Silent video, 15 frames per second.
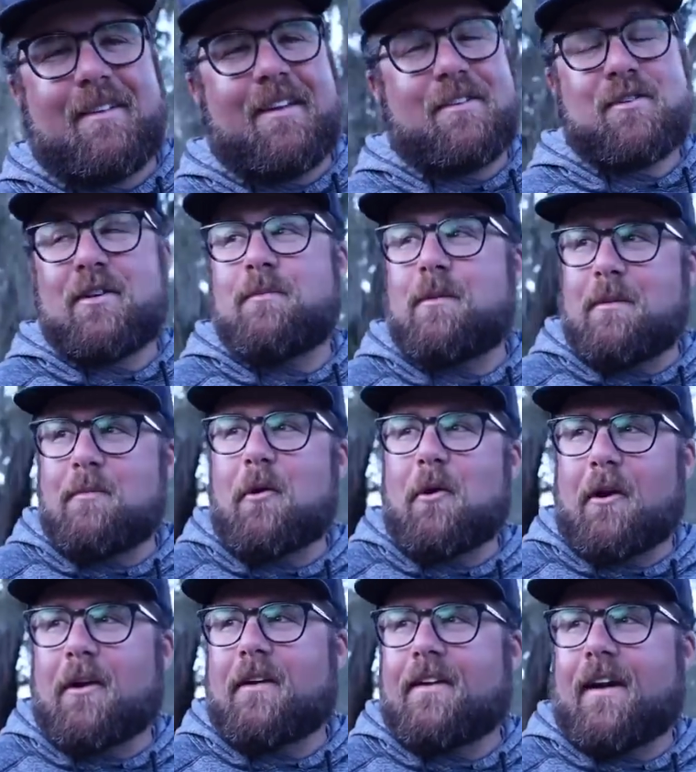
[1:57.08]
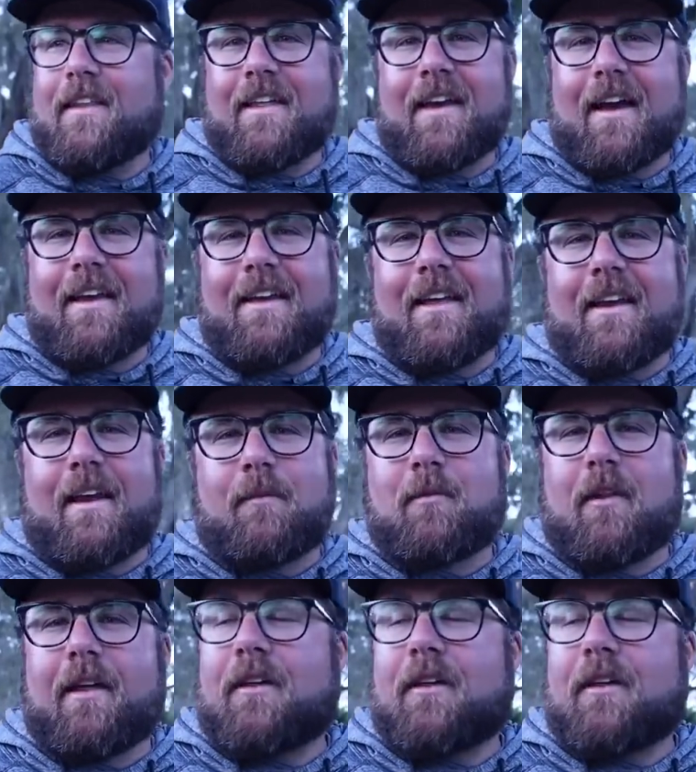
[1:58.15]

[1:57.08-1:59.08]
It should be more. I think I can get it up to